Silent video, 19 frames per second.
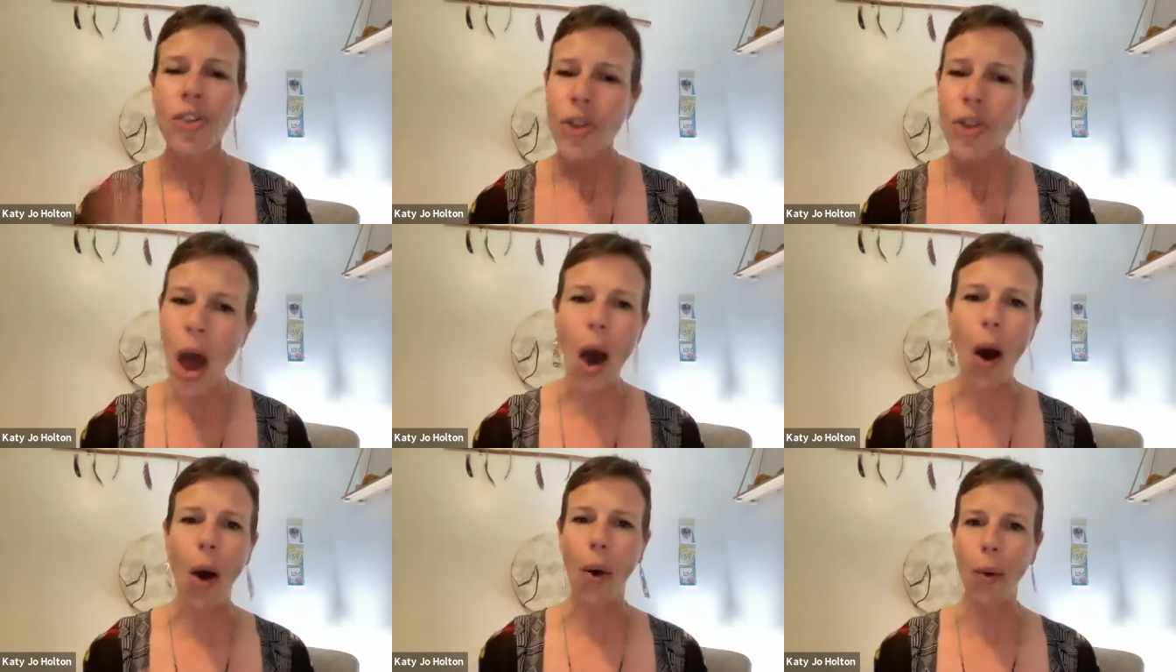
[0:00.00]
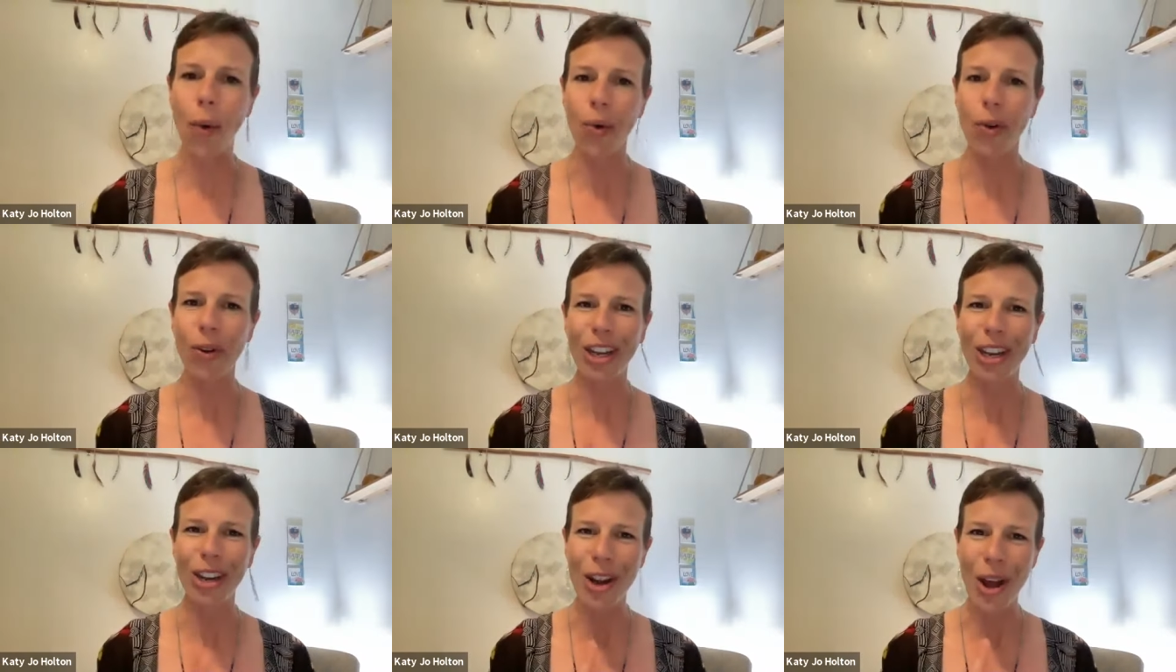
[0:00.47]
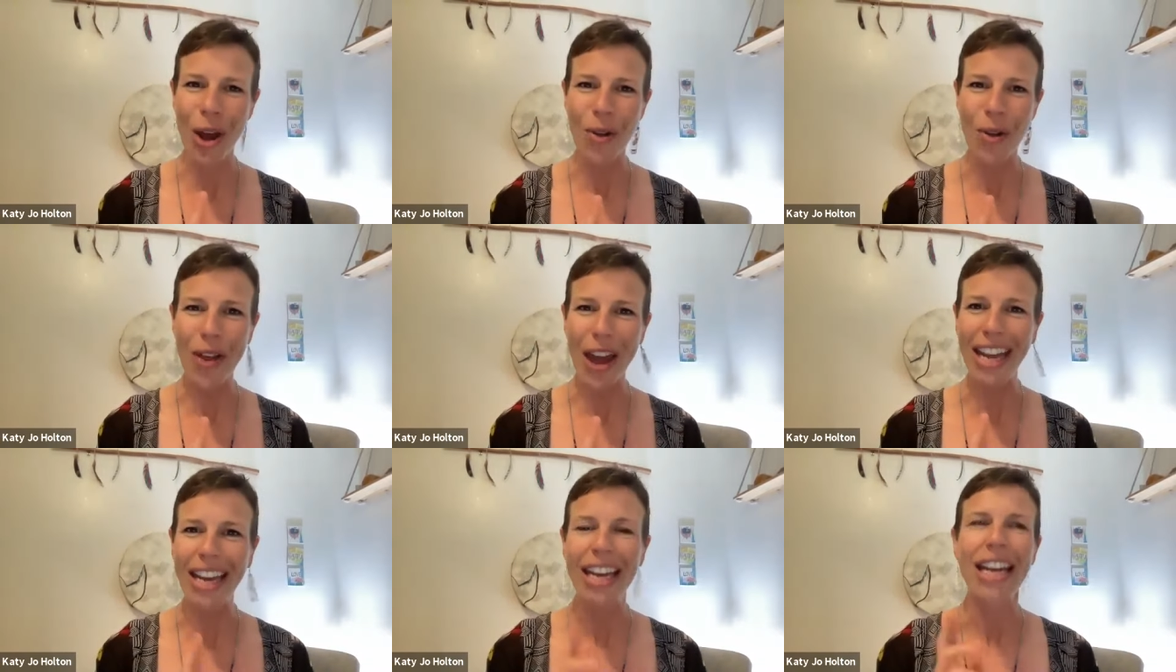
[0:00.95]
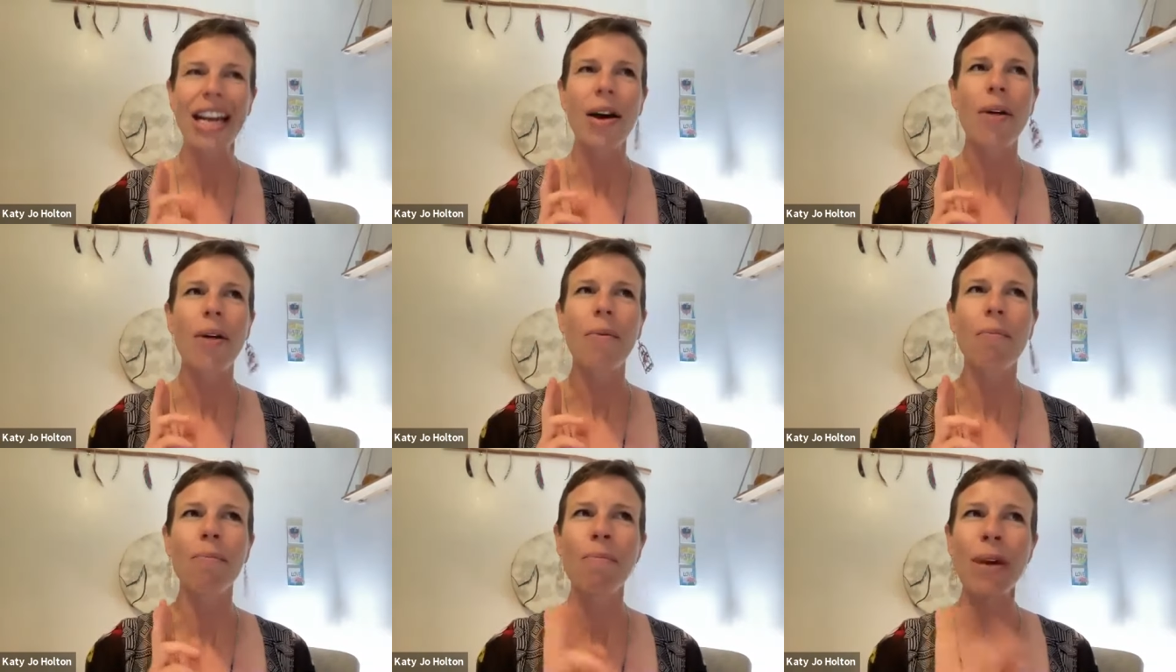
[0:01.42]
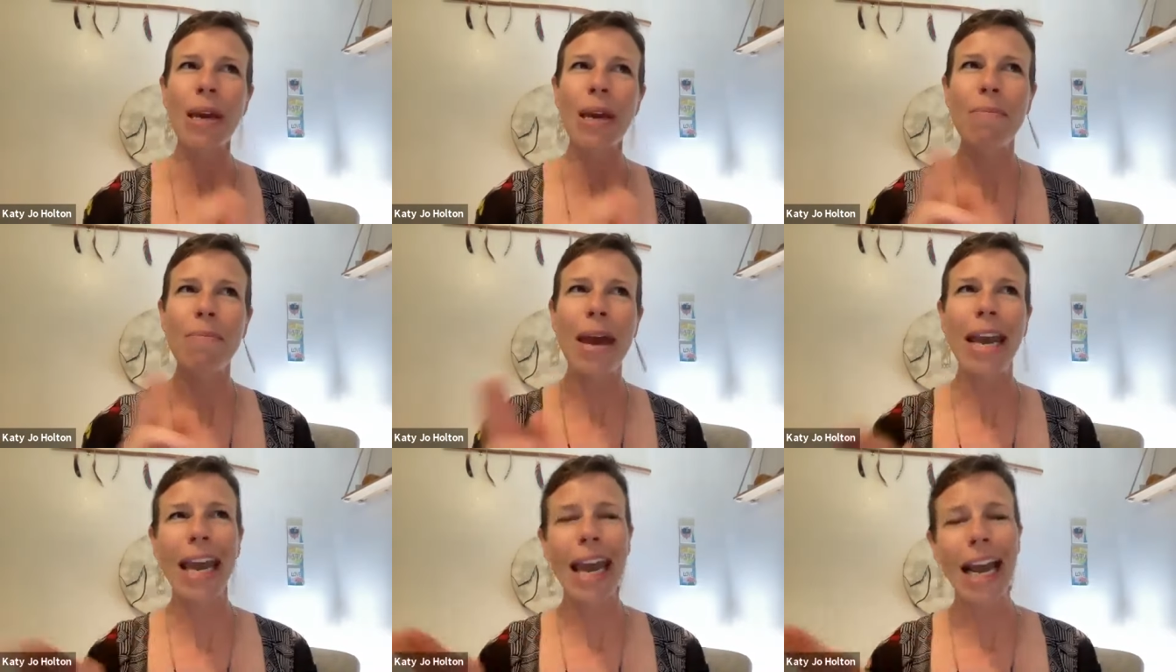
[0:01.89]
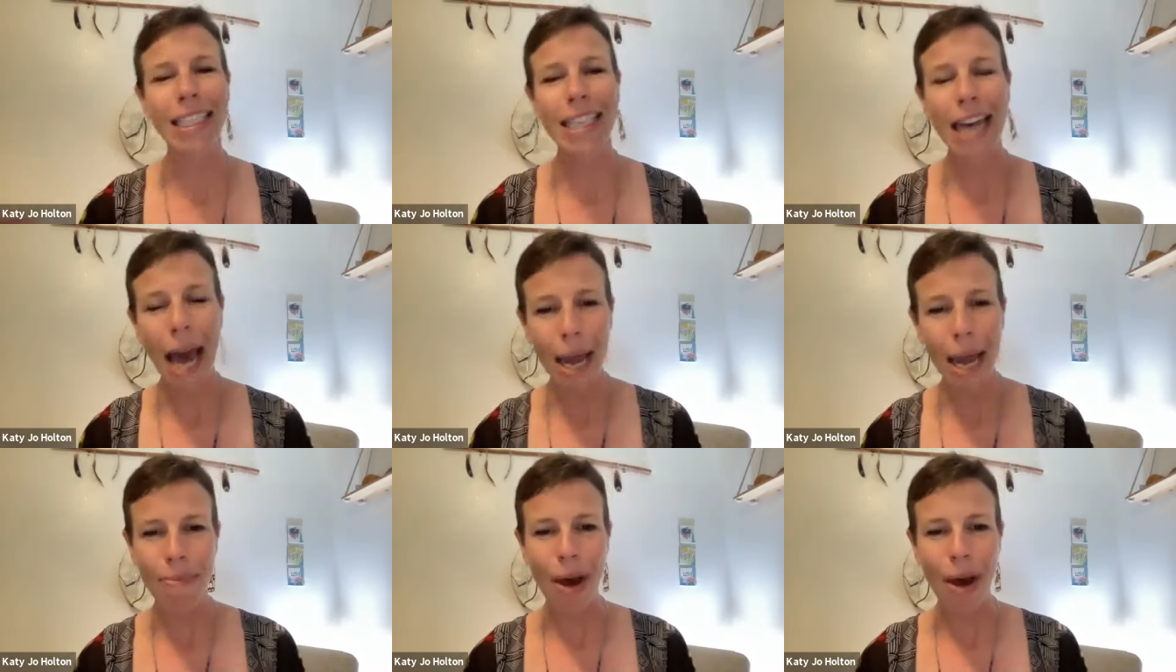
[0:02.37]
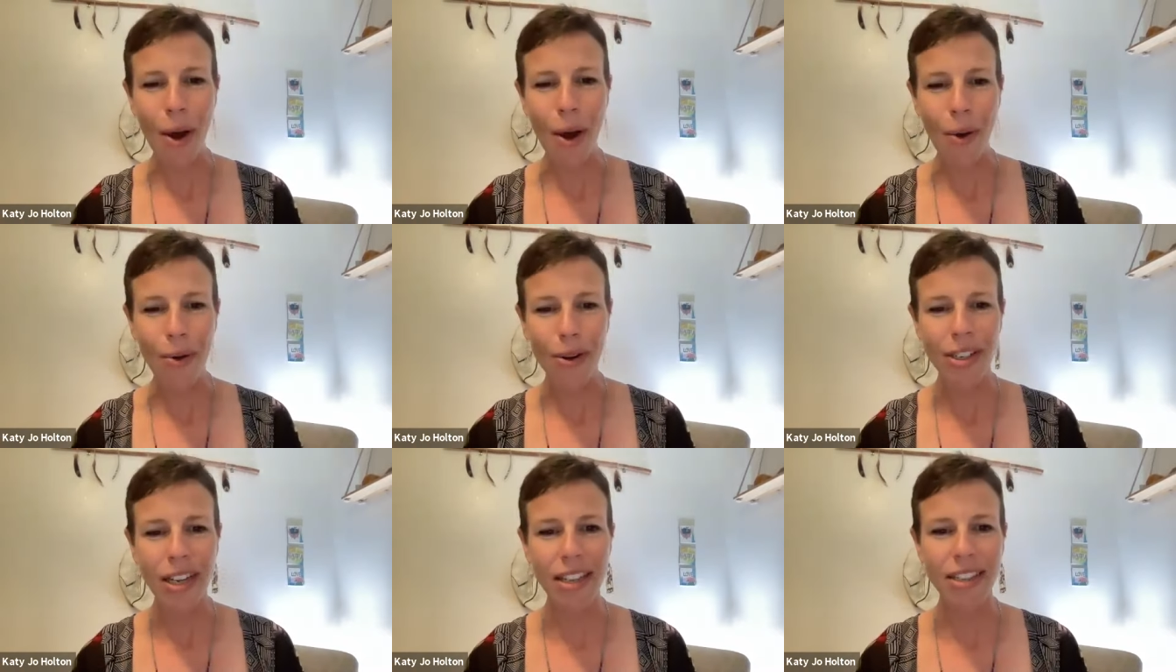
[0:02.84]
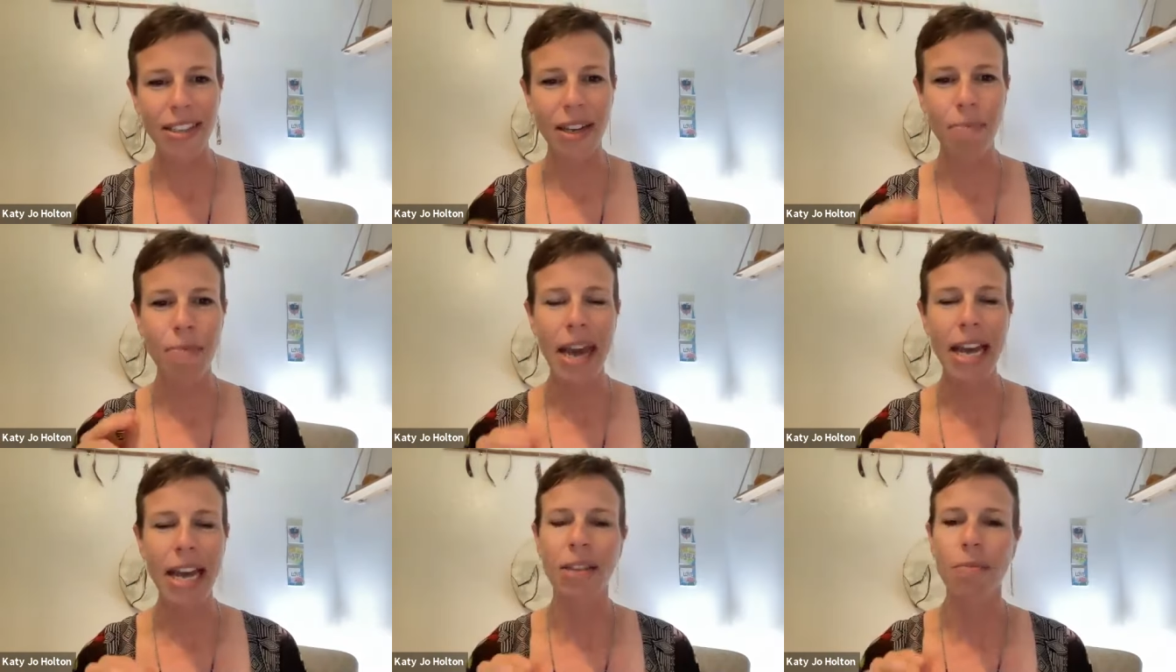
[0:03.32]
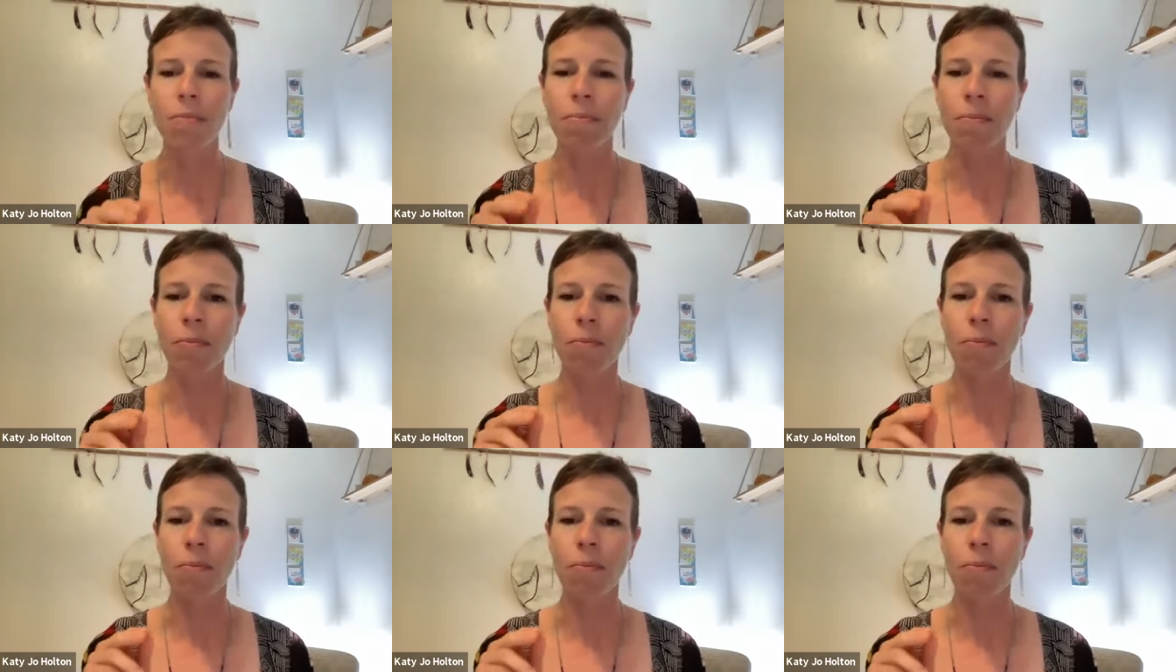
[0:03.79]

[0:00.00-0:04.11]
no, you know, like me making a typo doesn't make